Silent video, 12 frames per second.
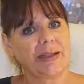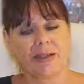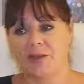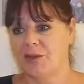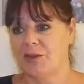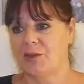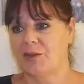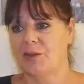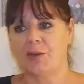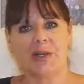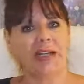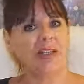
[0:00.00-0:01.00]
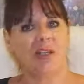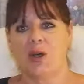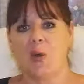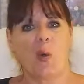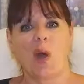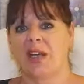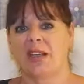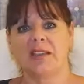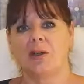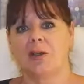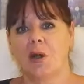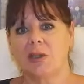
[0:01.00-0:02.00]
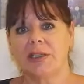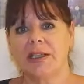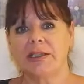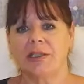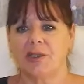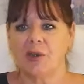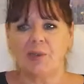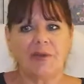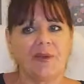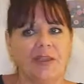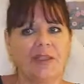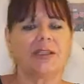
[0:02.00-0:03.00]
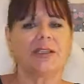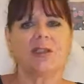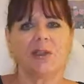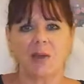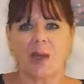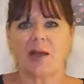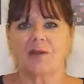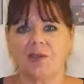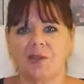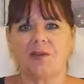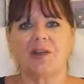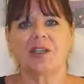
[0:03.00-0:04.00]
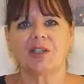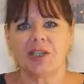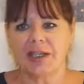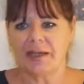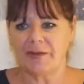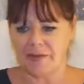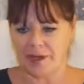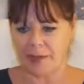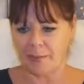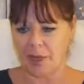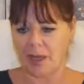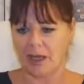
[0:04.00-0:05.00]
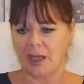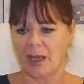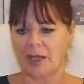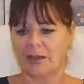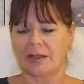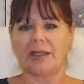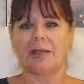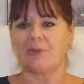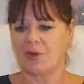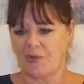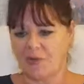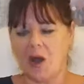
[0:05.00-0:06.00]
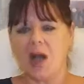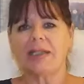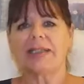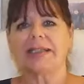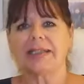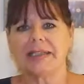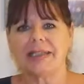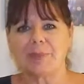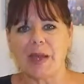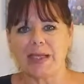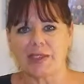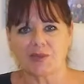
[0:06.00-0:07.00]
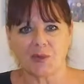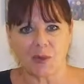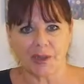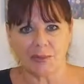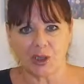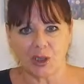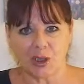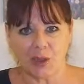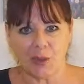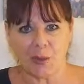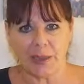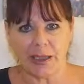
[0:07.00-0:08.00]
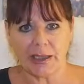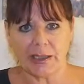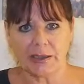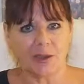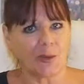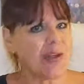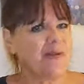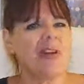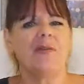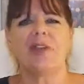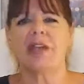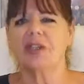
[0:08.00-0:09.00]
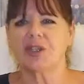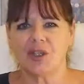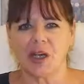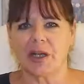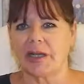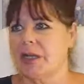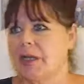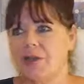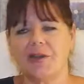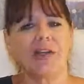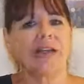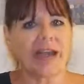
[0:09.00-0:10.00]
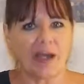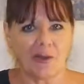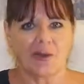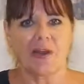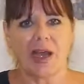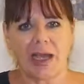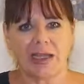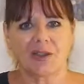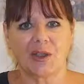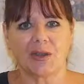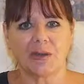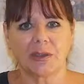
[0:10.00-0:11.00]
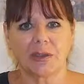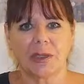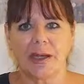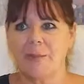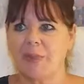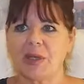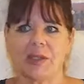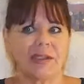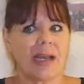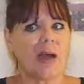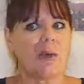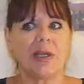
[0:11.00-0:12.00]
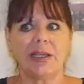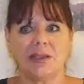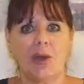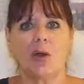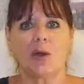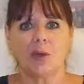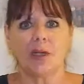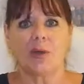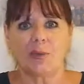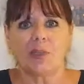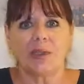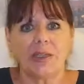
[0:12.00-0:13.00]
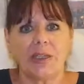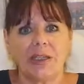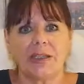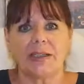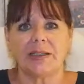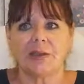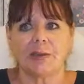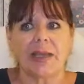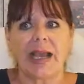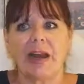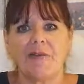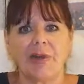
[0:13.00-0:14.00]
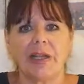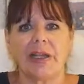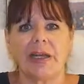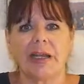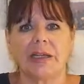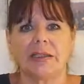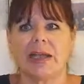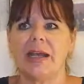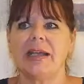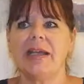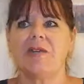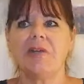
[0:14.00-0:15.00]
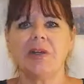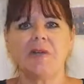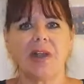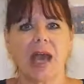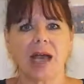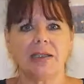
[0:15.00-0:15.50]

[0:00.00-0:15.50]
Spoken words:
Because you don't need to know why he's not contacting you. But if he doesn't do it after you've actually given him provided the space for him to do it, so even if he is shy, you can get over that excuse. Because now he's got an opportunity, so he can reconnect. Even if